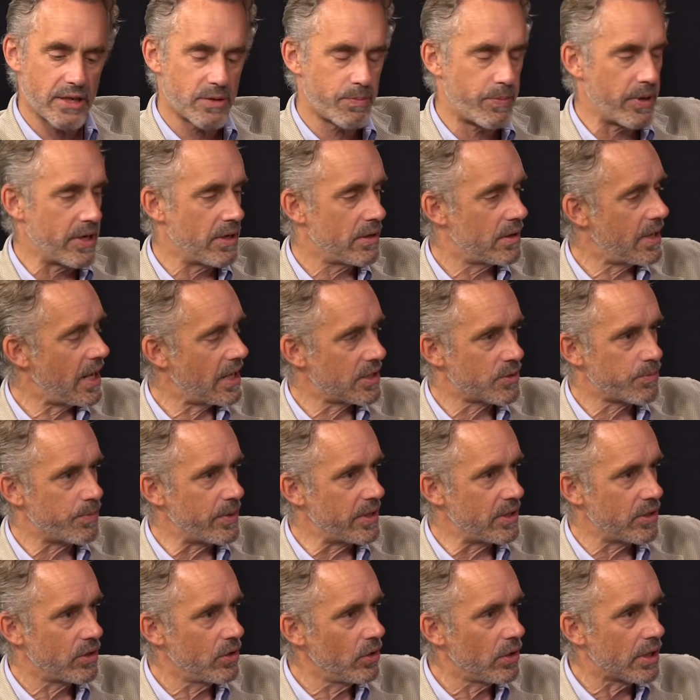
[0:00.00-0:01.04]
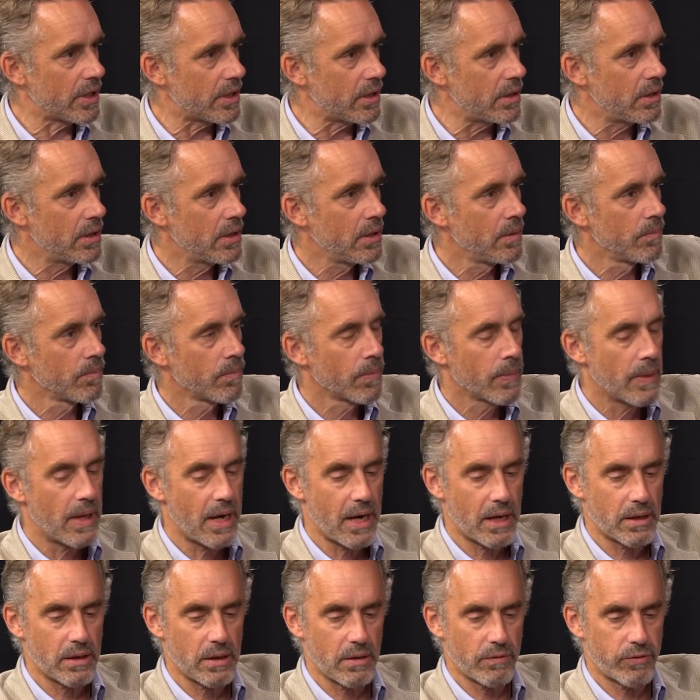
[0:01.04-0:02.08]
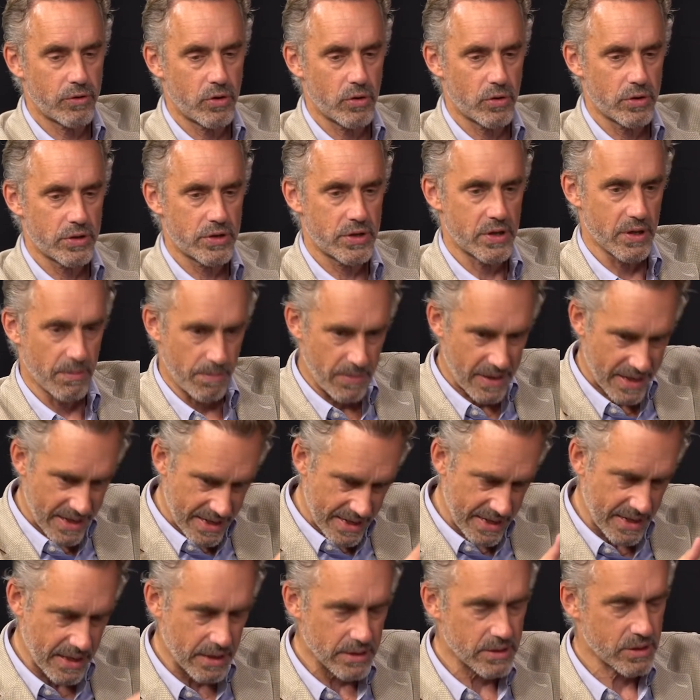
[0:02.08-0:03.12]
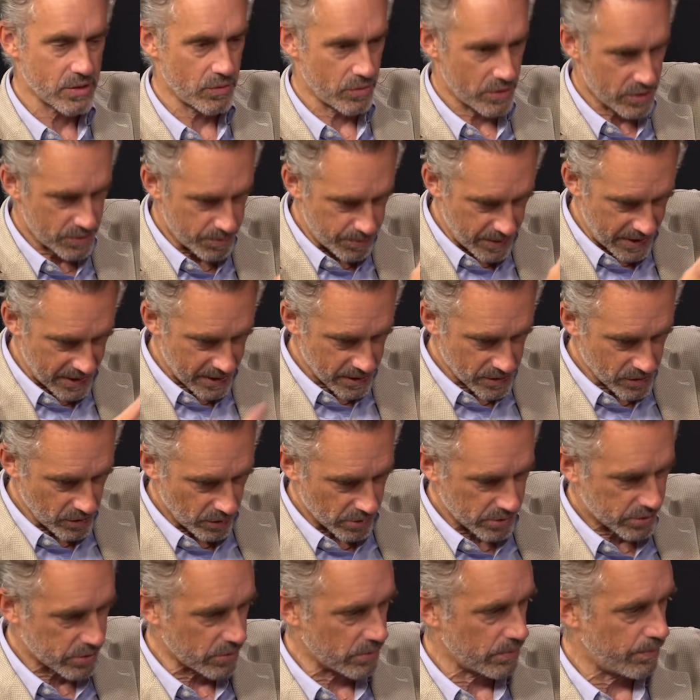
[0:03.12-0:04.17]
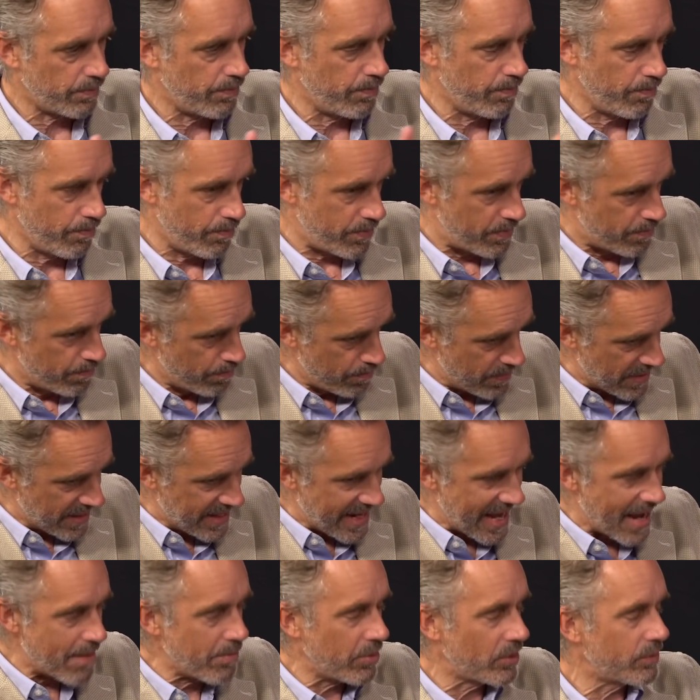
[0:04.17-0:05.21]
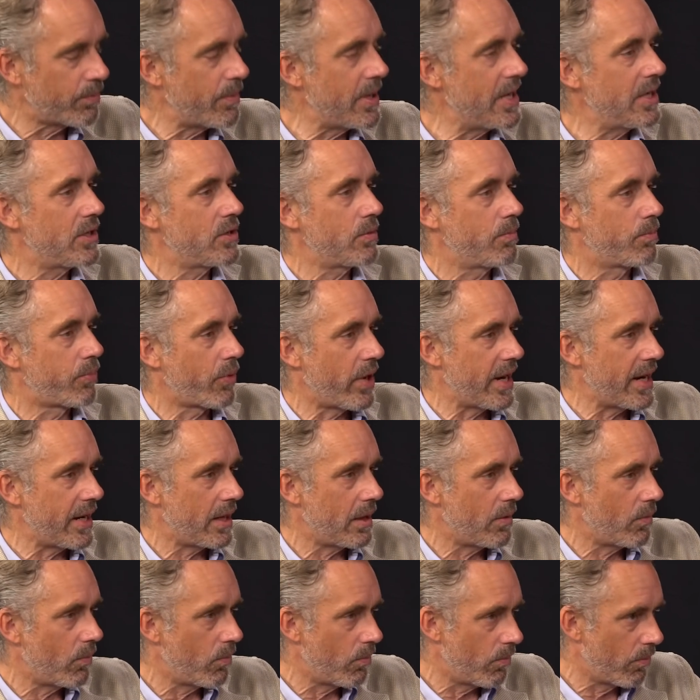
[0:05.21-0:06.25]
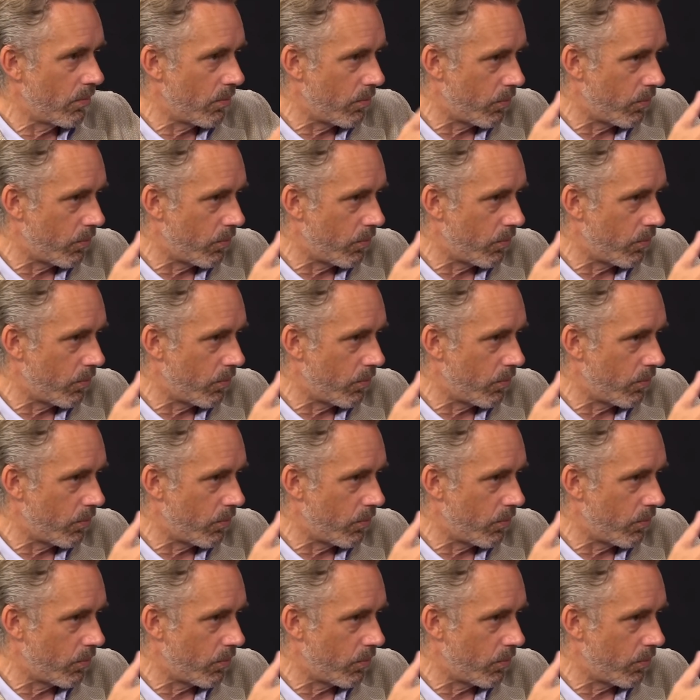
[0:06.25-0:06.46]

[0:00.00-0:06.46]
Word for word: that's been that's been good. And of course, the media, so to speak, has also enabled me to bring